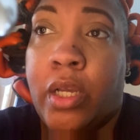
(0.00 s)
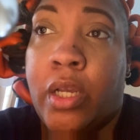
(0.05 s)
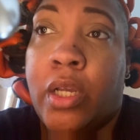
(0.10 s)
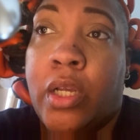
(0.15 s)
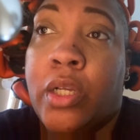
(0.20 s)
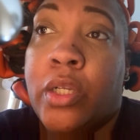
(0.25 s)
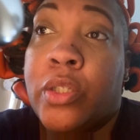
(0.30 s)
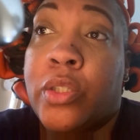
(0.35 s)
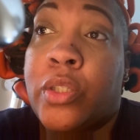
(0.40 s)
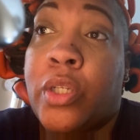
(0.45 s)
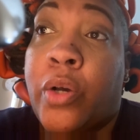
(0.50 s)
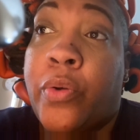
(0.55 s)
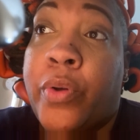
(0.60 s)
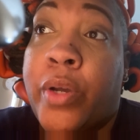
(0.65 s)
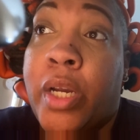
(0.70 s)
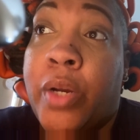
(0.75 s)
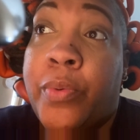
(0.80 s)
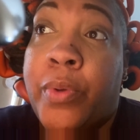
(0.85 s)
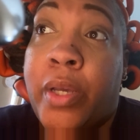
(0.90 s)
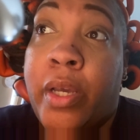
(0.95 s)
So here
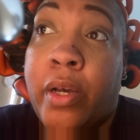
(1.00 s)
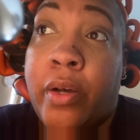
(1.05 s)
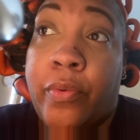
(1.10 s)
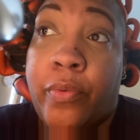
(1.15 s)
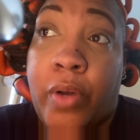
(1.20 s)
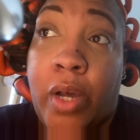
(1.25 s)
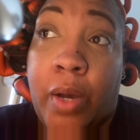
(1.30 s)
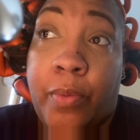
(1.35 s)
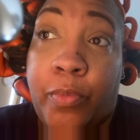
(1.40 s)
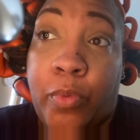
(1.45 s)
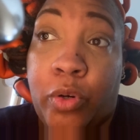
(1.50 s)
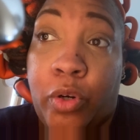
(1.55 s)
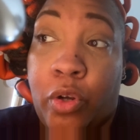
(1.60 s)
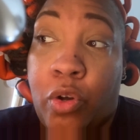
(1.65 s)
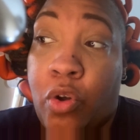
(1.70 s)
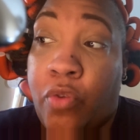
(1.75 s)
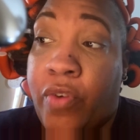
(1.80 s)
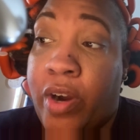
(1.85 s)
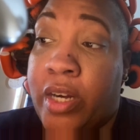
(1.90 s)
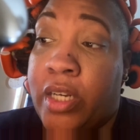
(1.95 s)
we go. I'm going to go
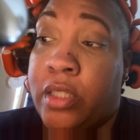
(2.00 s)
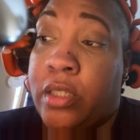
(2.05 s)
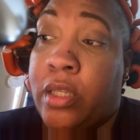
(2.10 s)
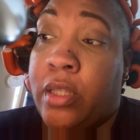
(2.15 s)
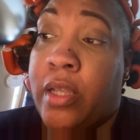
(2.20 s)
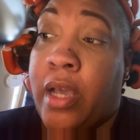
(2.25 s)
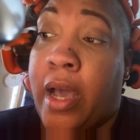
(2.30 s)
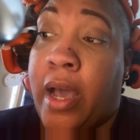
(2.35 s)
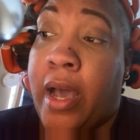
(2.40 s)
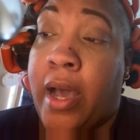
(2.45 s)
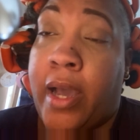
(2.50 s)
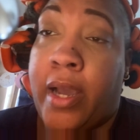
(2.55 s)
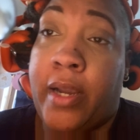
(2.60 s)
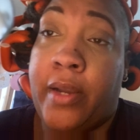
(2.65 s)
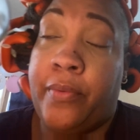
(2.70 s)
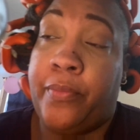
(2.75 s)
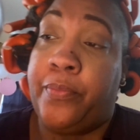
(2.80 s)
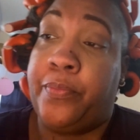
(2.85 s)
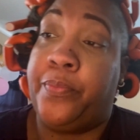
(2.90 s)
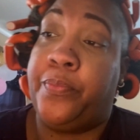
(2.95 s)
right into the eye.
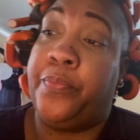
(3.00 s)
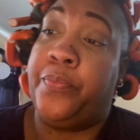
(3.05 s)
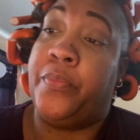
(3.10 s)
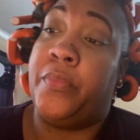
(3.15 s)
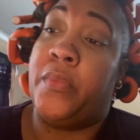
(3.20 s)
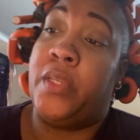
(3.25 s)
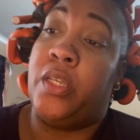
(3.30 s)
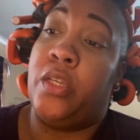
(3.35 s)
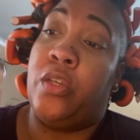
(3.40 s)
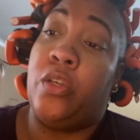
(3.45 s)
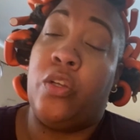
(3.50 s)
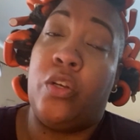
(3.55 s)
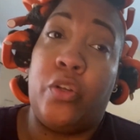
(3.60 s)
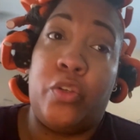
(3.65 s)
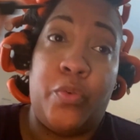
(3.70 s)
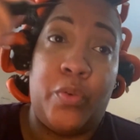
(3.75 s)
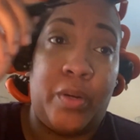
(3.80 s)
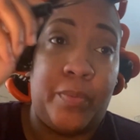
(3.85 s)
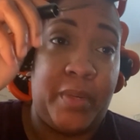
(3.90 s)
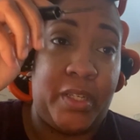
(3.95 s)
You know, you
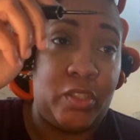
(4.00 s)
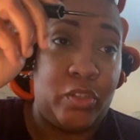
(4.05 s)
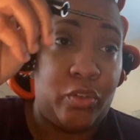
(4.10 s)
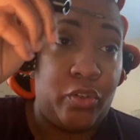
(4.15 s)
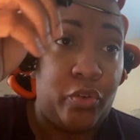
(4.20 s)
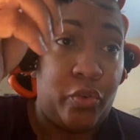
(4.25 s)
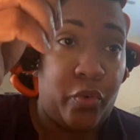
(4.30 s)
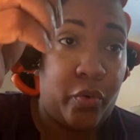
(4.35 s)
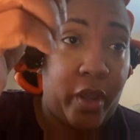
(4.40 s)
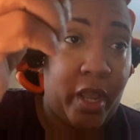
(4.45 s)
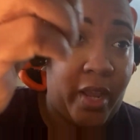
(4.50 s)
want to make sure you don't have